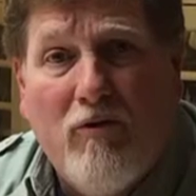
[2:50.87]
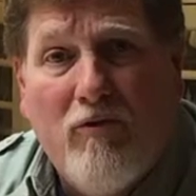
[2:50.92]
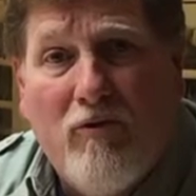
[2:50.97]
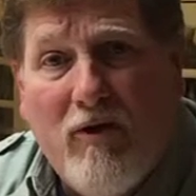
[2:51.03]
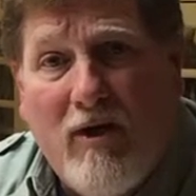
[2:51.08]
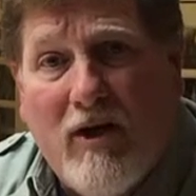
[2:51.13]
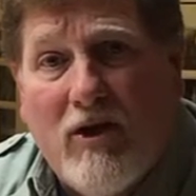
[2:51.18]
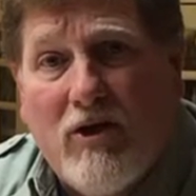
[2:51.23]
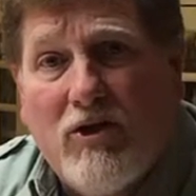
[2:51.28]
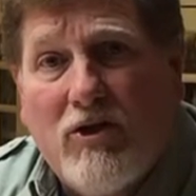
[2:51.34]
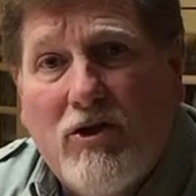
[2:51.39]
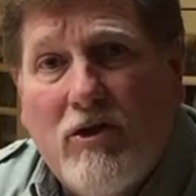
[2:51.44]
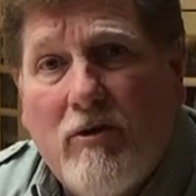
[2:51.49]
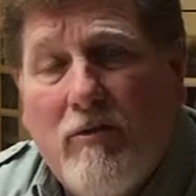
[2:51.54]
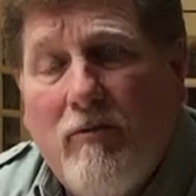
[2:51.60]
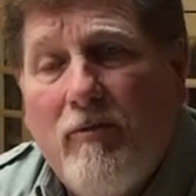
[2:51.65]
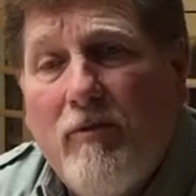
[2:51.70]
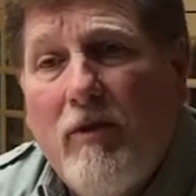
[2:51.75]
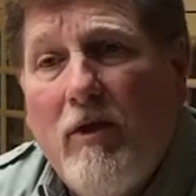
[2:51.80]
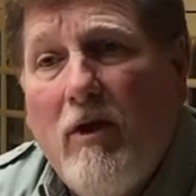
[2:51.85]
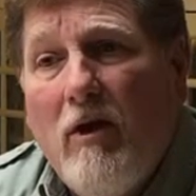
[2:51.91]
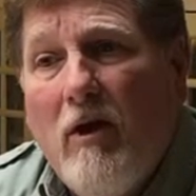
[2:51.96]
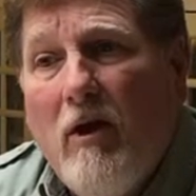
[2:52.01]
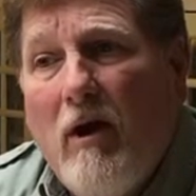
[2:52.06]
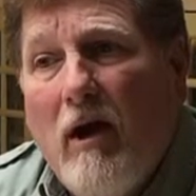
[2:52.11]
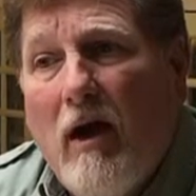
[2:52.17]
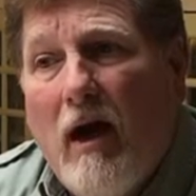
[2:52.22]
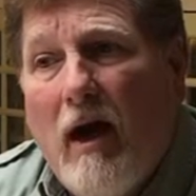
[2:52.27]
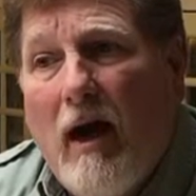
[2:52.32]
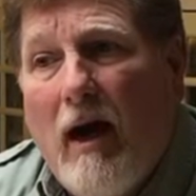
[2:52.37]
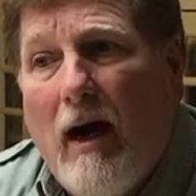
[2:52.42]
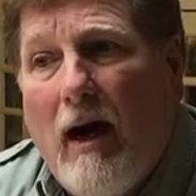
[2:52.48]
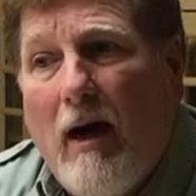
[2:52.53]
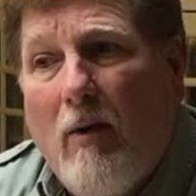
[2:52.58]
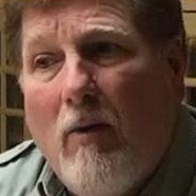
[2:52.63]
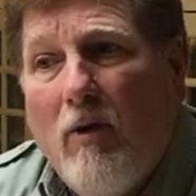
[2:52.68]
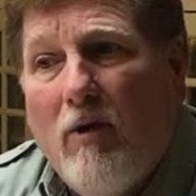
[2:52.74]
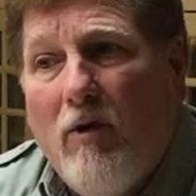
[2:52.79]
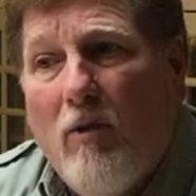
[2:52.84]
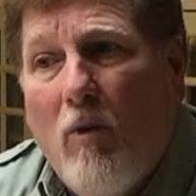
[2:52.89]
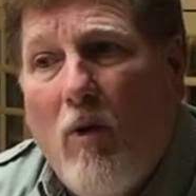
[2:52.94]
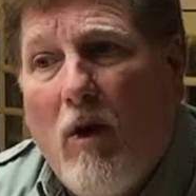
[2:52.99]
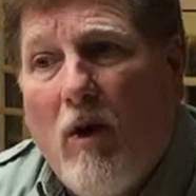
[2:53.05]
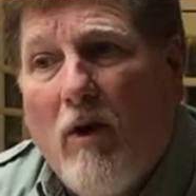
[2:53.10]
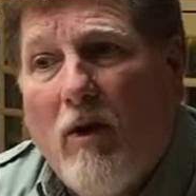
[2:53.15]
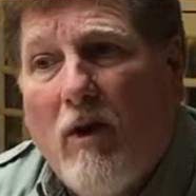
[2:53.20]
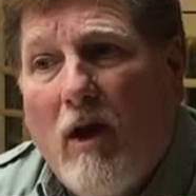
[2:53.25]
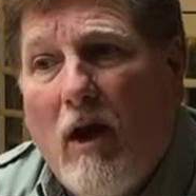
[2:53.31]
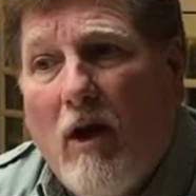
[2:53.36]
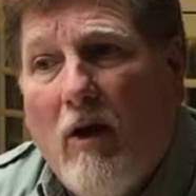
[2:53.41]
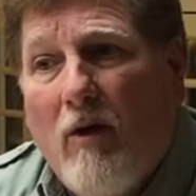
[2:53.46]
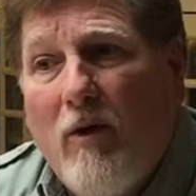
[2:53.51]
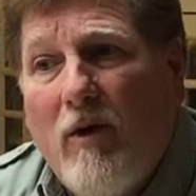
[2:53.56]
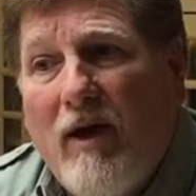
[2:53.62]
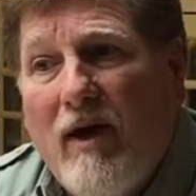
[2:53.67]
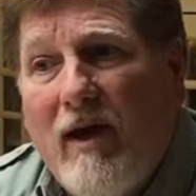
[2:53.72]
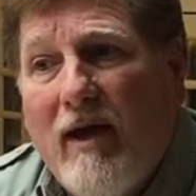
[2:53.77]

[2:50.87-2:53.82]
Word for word: finished uh, with a watercolor.